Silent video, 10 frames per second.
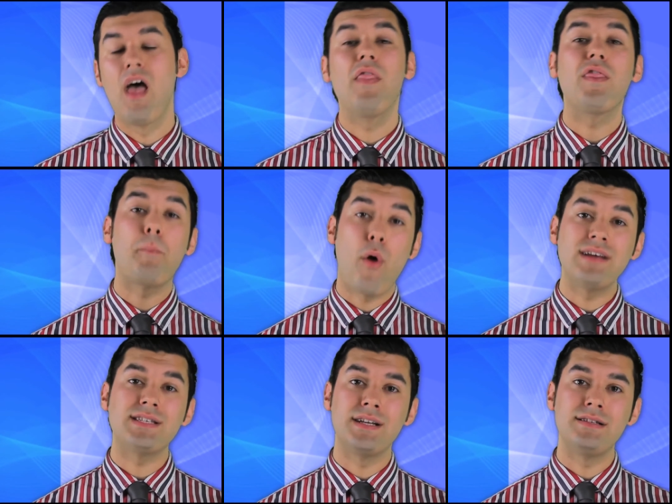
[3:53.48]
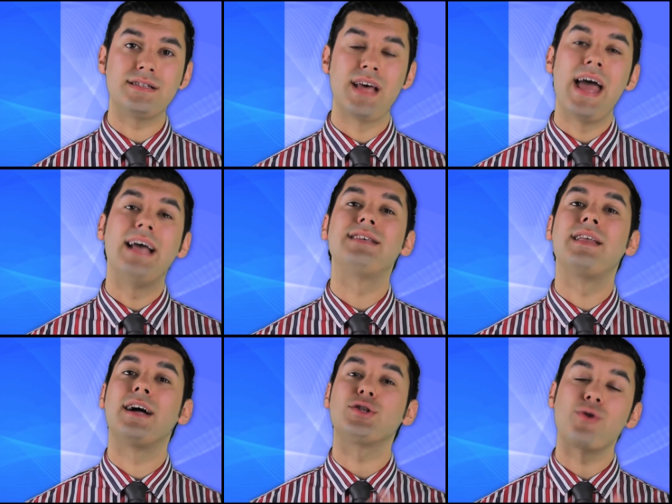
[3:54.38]
The precedence is in
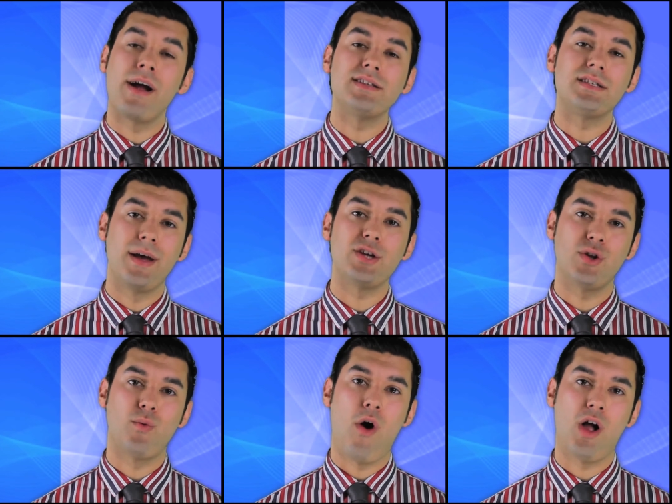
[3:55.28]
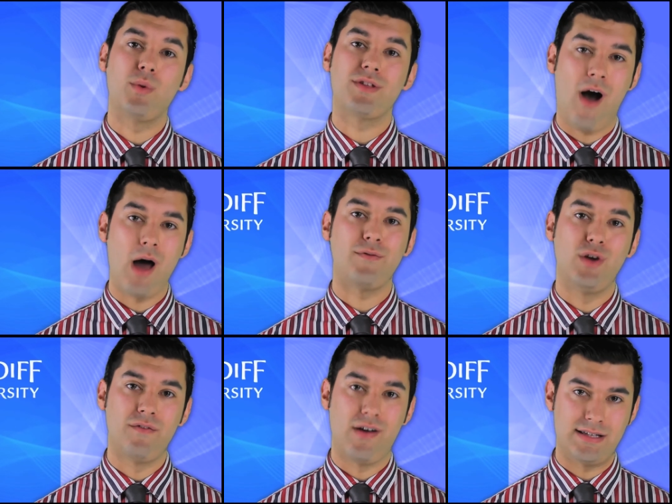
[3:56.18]
our transformational work with Cardiff
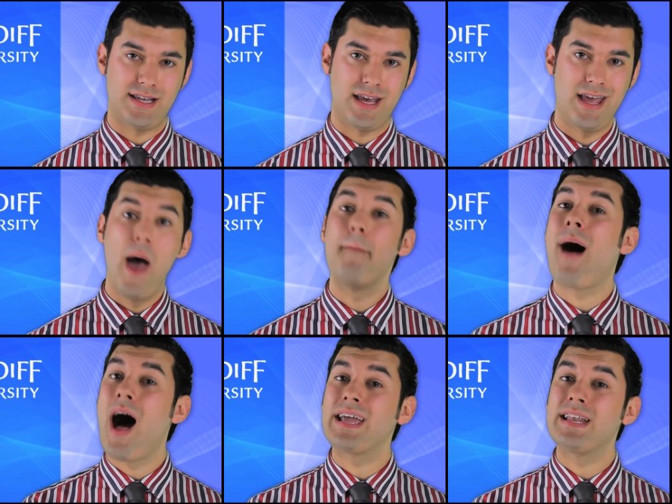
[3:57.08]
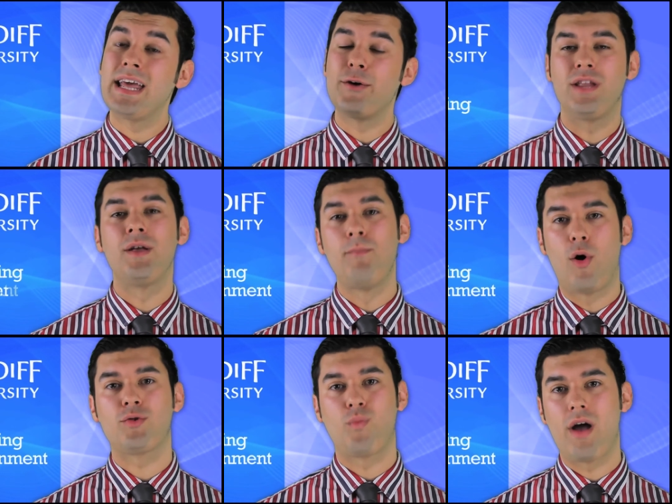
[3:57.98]
University, pioneering the
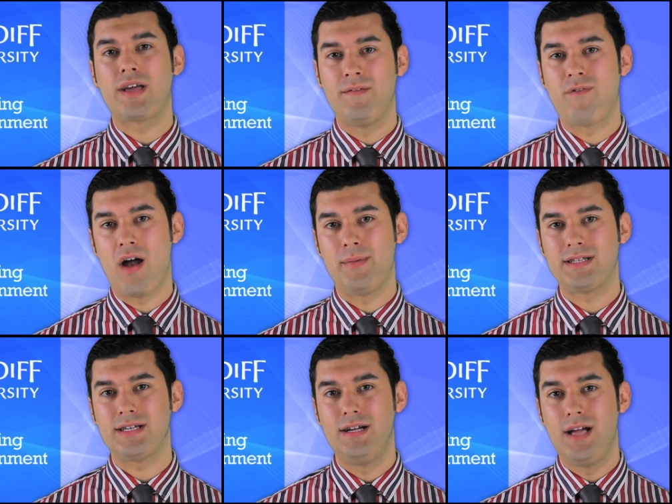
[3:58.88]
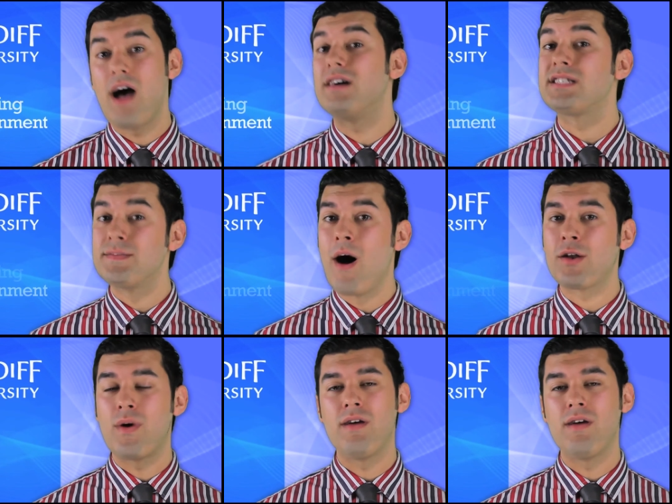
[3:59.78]
modern working environment. A smarter way